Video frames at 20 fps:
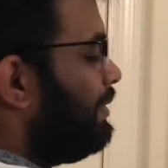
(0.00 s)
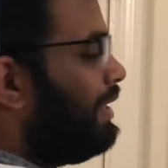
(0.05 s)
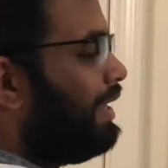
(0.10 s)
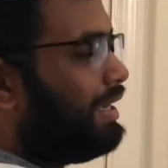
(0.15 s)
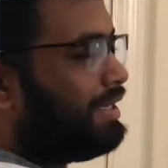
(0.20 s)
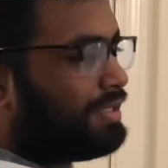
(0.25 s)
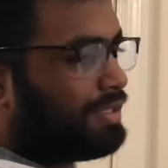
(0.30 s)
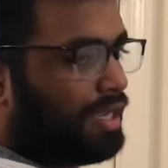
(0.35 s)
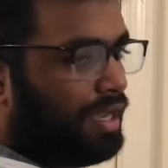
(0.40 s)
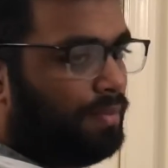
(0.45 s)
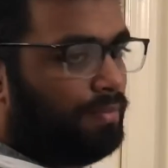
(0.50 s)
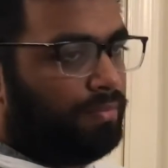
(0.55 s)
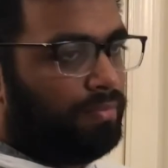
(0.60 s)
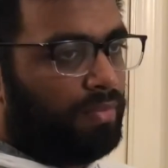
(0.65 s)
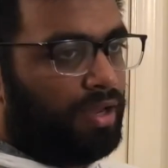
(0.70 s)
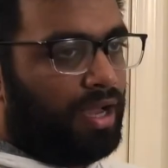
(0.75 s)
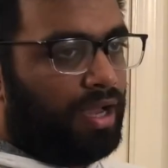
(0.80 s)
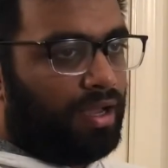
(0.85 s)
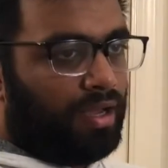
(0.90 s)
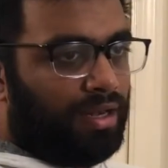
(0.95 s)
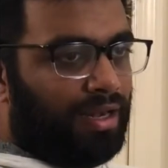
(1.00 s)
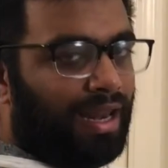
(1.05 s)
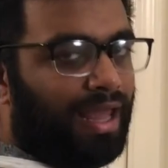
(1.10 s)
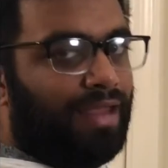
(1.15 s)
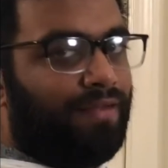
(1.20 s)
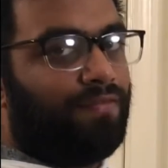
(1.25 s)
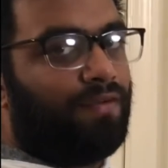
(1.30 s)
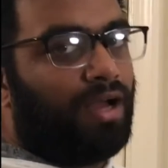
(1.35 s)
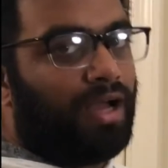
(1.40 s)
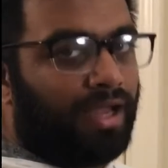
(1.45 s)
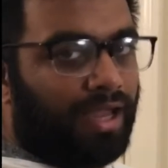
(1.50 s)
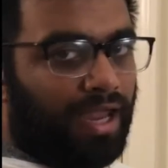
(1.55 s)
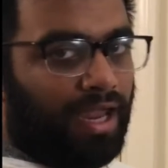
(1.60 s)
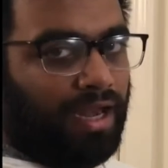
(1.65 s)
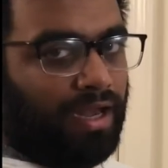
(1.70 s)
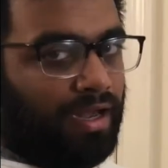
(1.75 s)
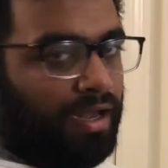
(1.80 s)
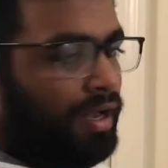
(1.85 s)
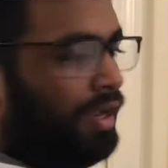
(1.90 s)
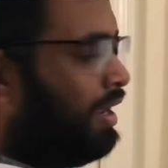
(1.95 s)
has come live
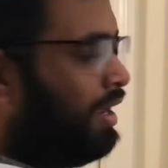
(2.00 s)
again,